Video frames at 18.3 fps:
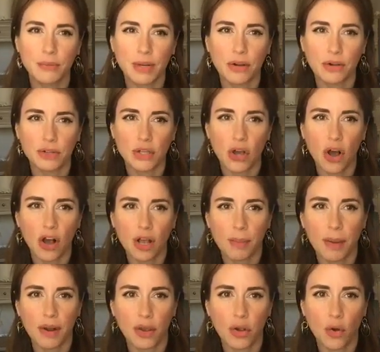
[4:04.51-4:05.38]
We don't
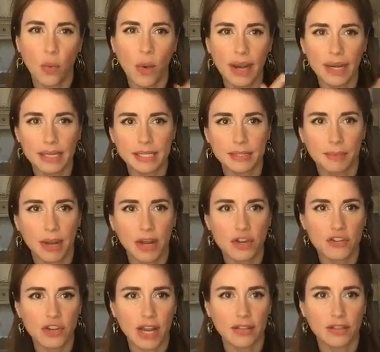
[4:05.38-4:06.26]
talk about it quite as
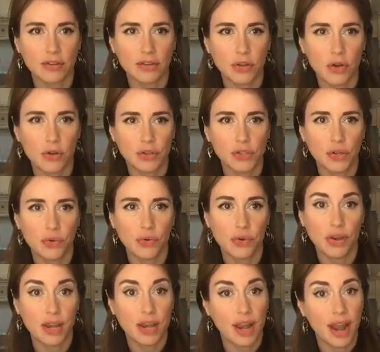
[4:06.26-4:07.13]
much, and there's
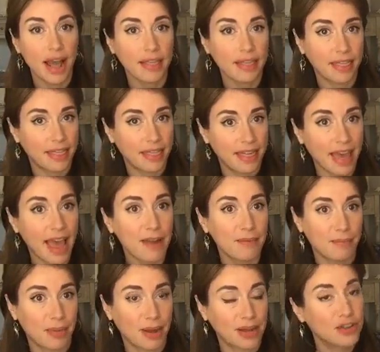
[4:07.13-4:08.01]
also not
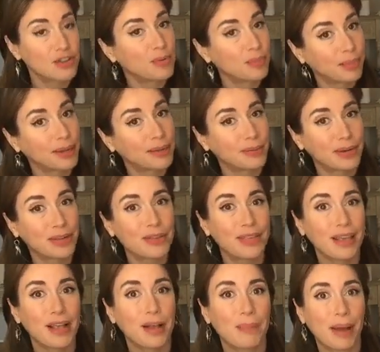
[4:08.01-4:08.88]
that much, but when
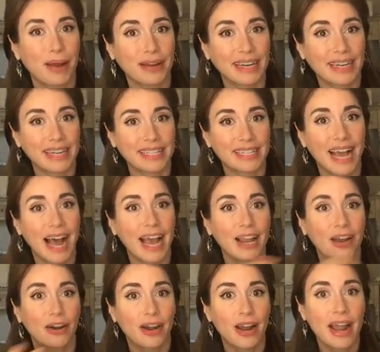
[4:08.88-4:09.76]
you think about an
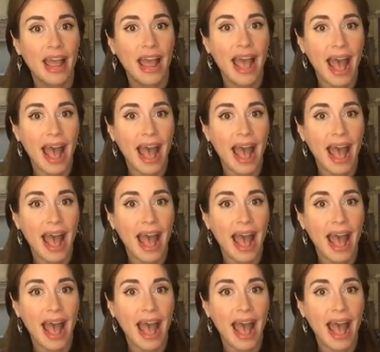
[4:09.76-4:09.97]
entire